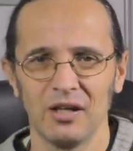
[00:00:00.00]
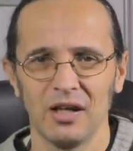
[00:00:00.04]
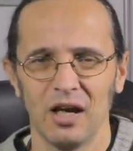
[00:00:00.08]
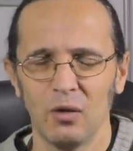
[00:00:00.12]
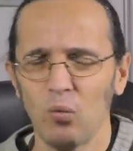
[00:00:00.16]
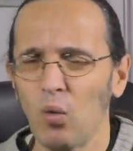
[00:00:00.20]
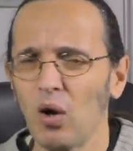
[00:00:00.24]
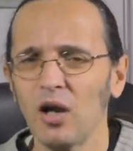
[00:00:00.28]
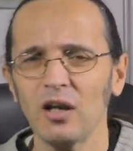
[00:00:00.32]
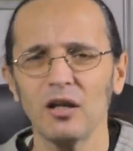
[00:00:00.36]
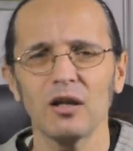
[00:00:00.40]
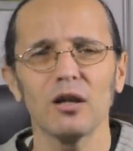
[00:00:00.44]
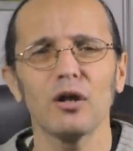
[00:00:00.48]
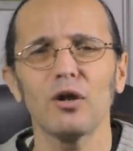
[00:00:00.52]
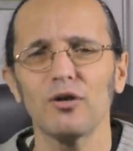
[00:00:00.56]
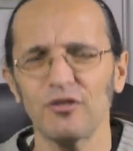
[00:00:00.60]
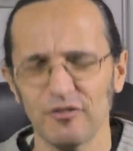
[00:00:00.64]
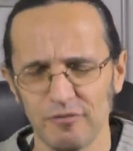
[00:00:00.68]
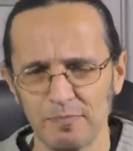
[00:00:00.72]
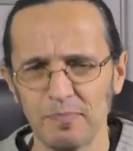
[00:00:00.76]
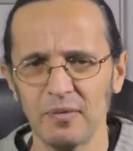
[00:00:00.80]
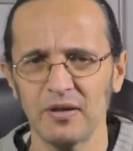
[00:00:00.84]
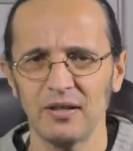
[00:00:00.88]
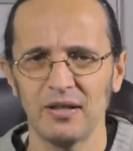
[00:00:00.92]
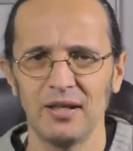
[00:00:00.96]
And while a lot
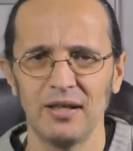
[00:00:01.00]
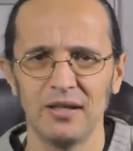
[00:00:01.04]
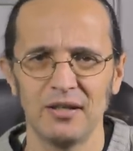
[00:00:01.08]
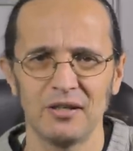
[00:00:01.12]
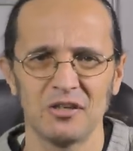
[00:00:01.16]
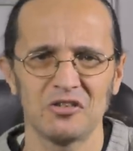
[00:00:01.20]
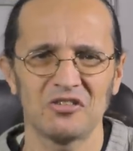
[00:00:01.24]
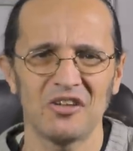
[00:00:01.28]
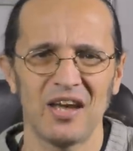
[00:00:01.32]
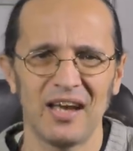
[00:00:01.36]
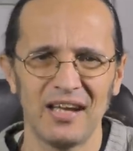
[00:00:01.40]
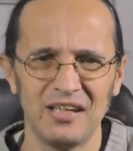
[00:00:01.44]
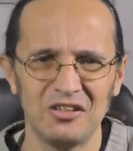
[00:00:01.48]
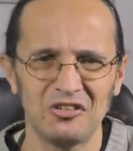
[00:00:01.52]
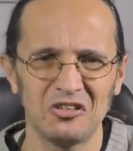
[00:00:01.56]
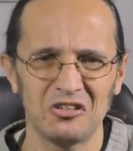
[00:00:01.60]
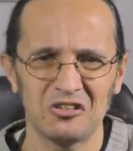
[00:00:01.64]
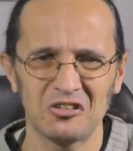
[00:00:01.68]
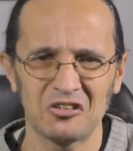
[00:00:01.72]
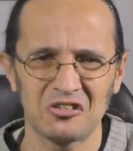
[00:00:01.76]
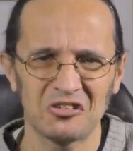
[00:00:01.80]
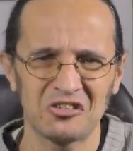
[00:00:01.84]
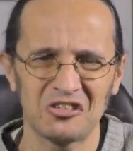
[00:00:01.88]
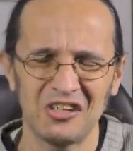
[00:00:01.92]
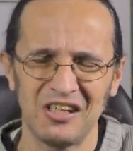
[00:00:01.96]
of Berliners
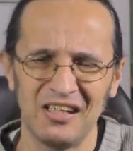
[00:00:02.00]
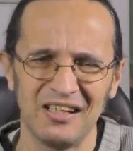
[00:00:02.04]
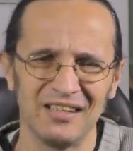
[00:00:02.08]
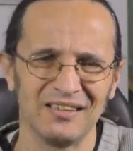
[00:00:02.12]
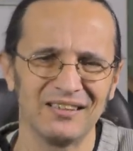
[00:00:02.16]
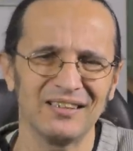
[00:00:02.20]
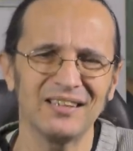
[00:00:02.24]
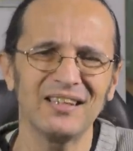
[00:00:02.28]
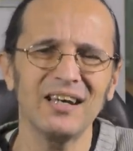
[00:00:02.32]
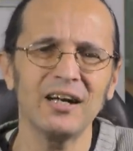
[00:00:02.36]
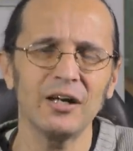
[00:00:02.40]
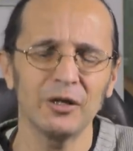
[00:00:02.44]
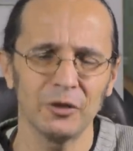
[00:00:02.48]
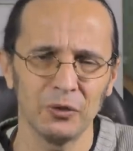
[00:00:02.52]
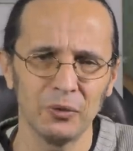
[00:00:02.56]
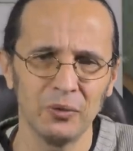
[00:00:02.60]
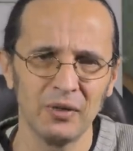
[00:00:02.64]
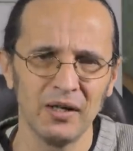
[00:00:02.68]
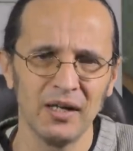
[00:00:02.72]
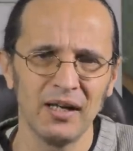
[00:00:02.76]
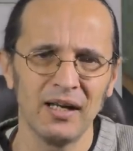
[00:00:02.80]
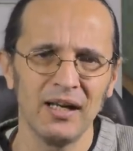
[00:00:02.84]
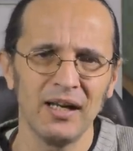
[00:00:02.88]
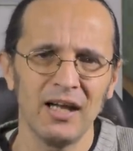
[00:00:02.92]
hated to see it go,